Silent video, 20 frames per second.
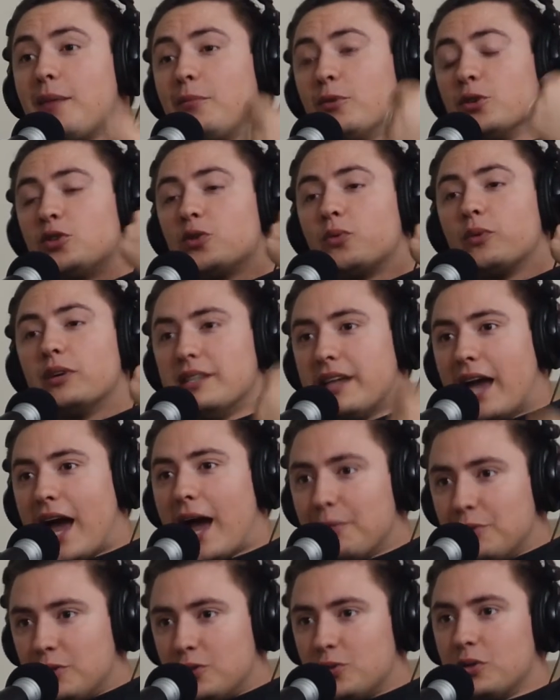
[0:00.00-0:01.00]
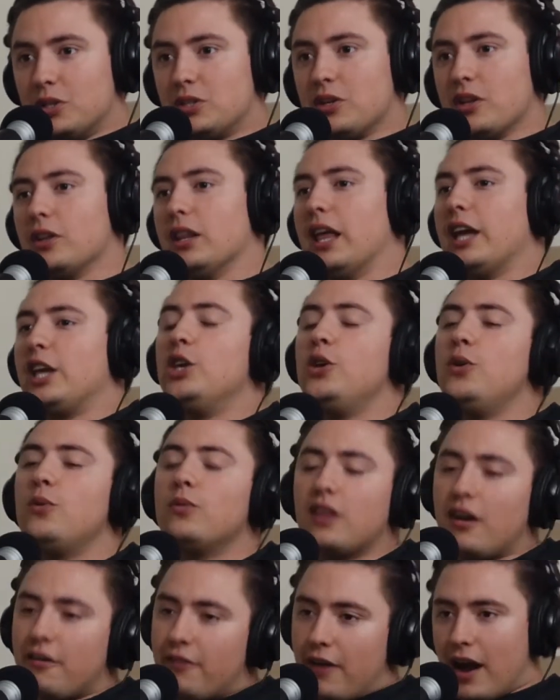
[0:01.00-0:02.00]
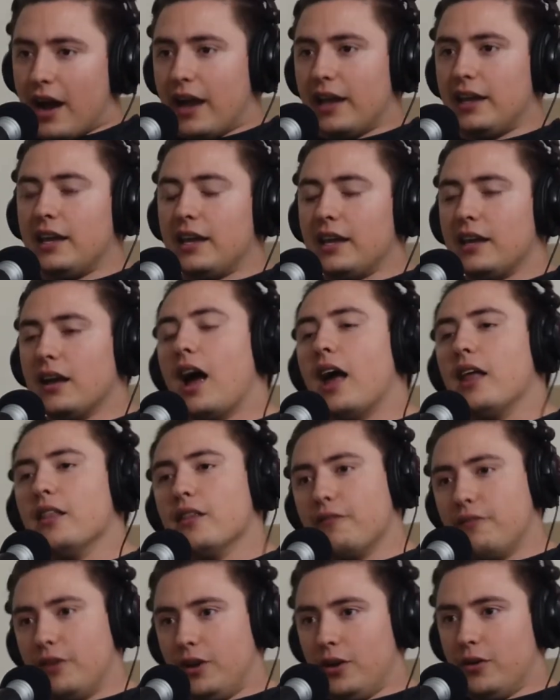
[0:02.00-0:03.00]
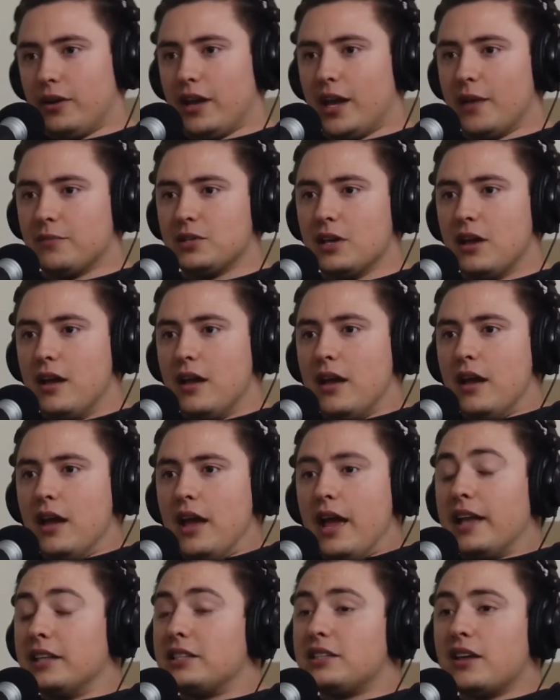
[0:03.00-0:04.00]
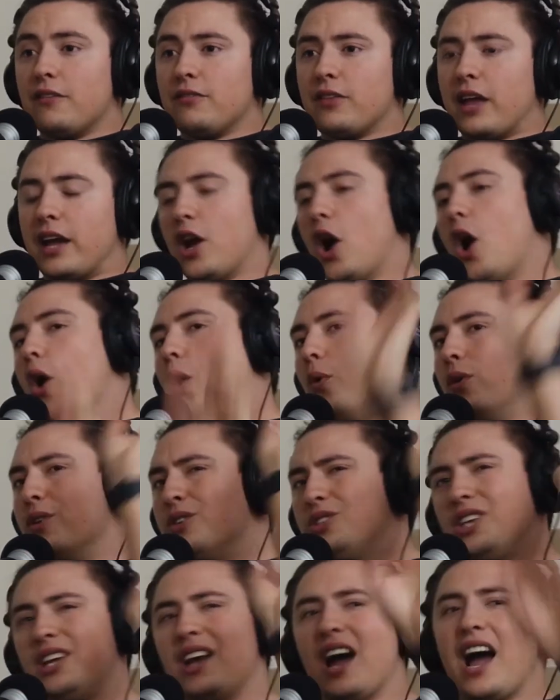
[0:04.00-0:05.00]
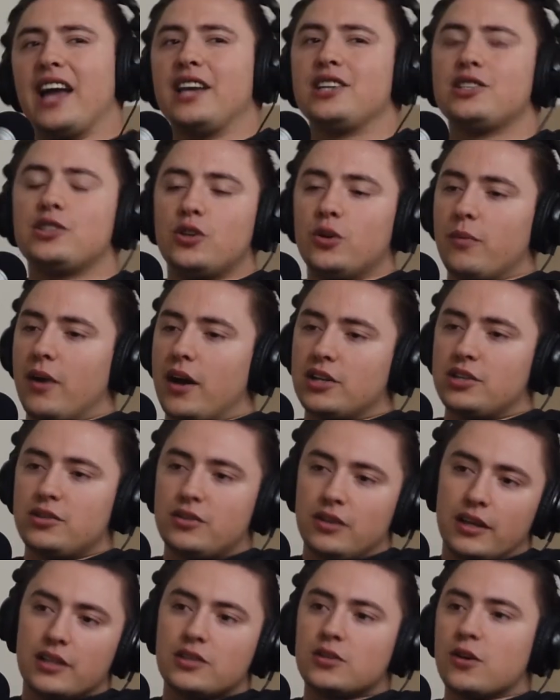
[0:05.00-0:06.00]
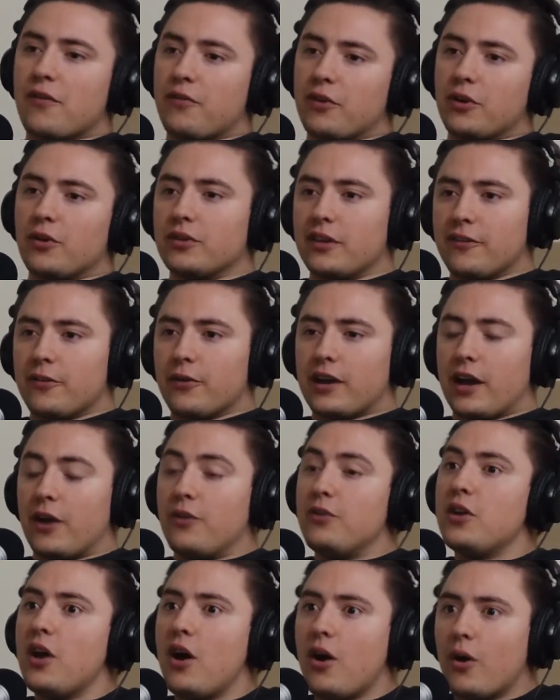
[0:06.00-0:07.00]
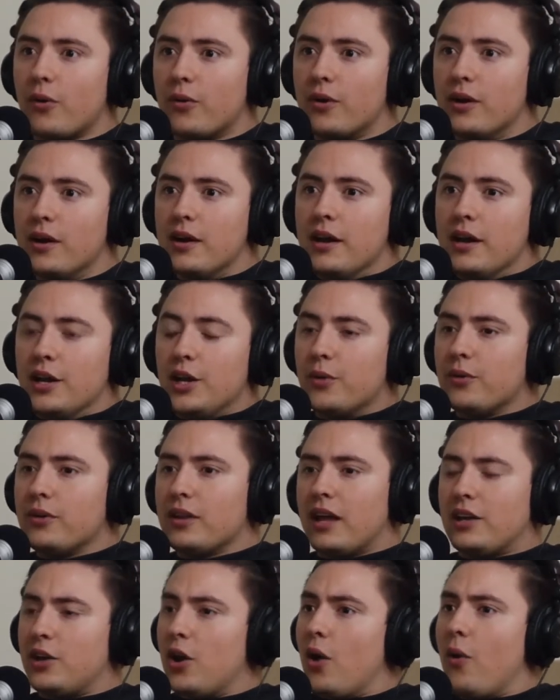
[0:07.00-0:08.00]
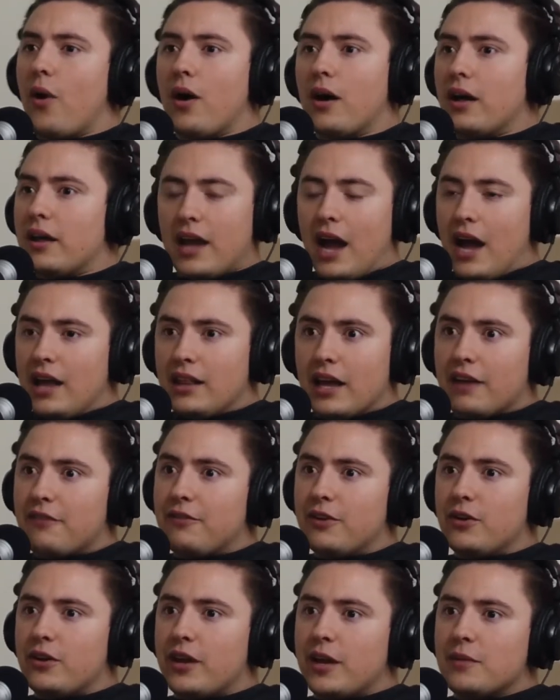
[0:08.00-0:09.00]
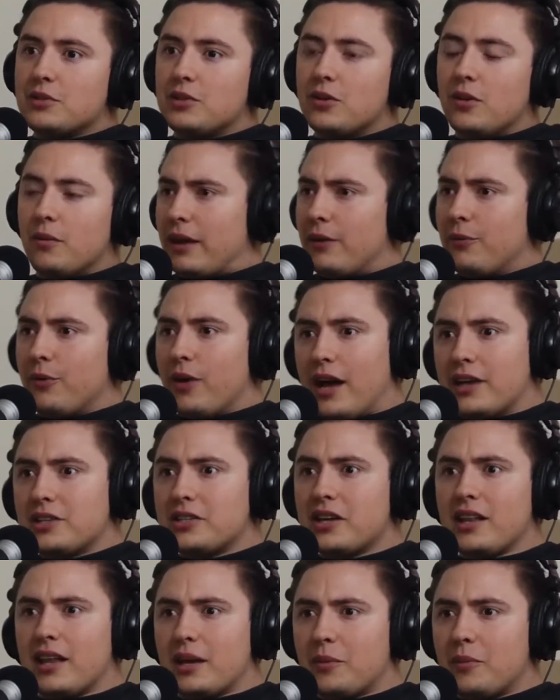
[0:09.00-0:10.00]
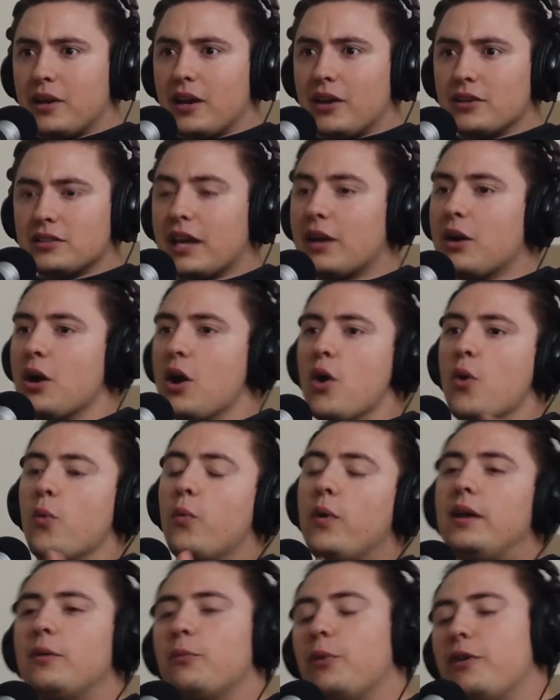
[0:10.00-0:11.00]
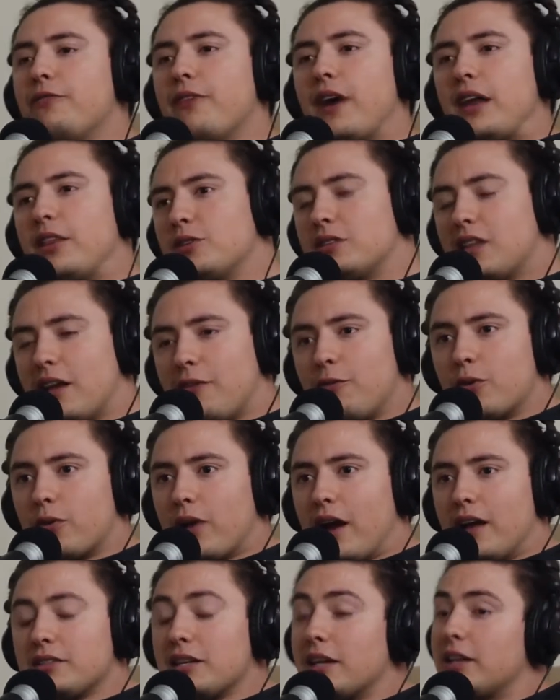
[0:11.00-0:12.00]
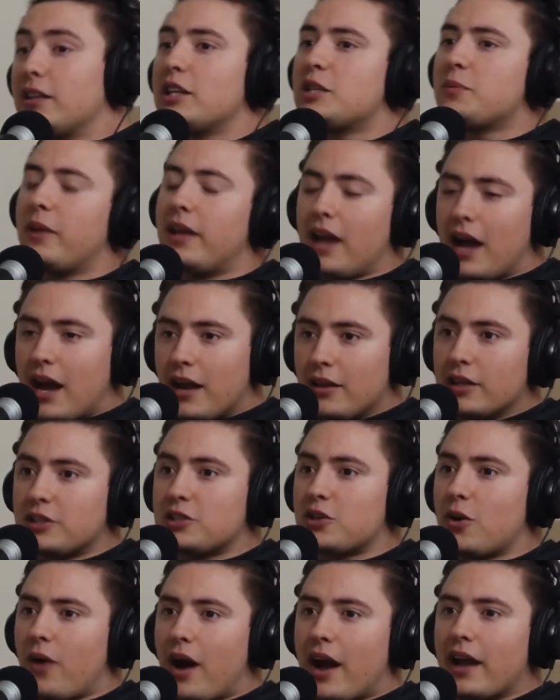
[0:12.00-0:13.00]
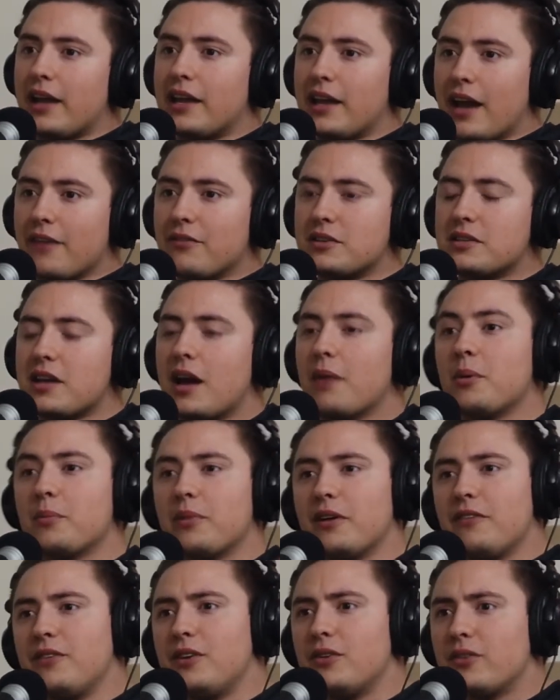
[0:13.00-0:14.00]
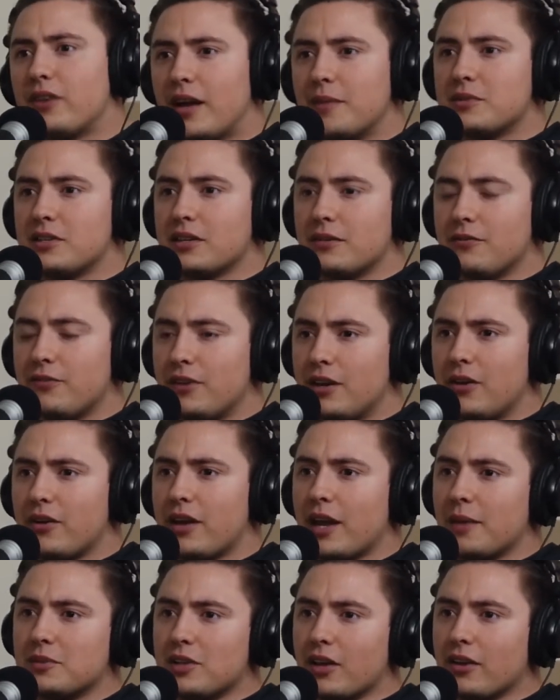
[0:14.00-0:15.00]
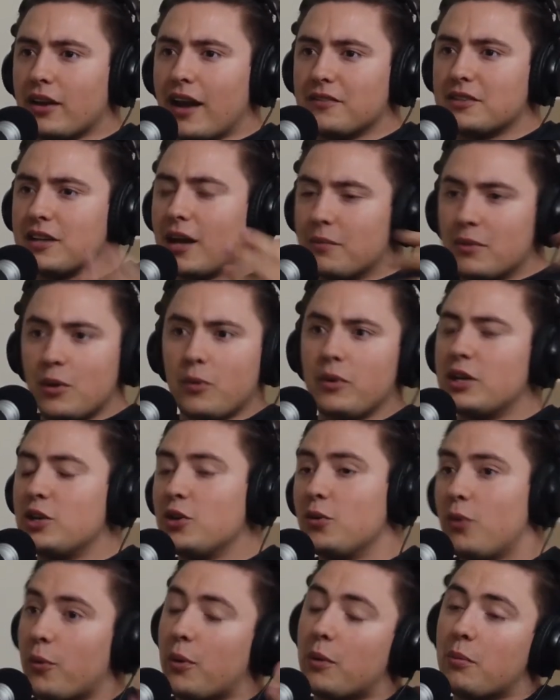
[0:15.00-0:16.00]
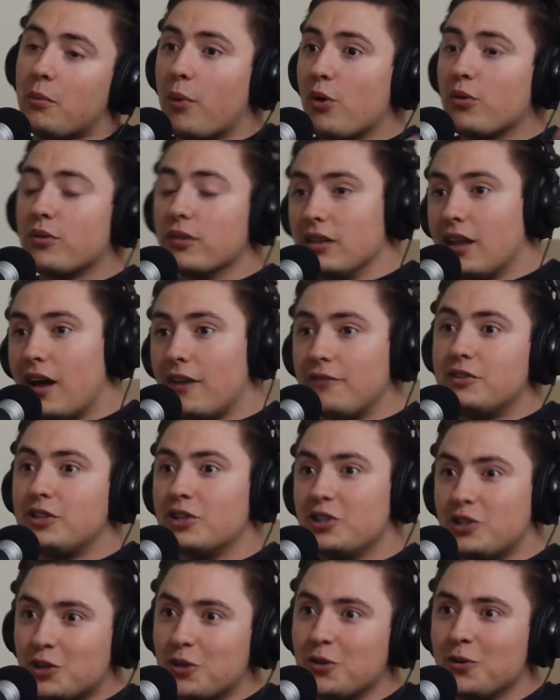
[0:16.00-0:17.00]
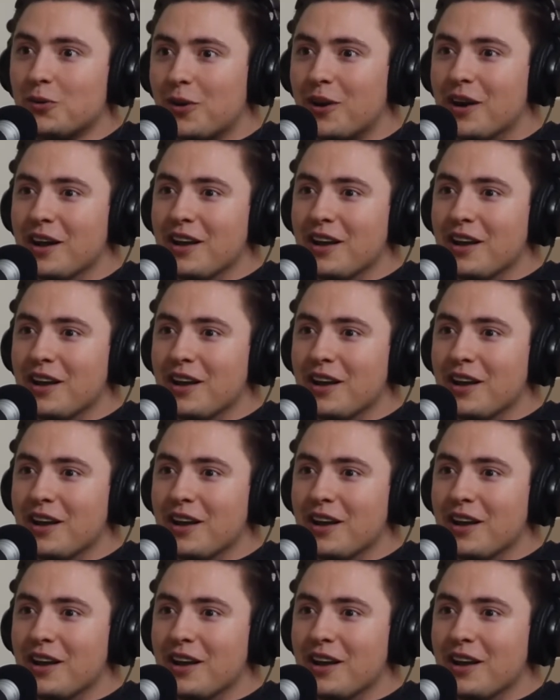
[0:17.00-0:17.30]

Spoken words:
able to adapt to each other, like you love hiking, I love video games. Instead of like, oh, she hikes too much, it's over, it'll never work out. No, you were like, yo, like I like video games too. I'm like, well, actually, I like being out. Like we find those level grounds. Like let's go hiking half the time and play video games the other half time, and then we can do what we both love to do.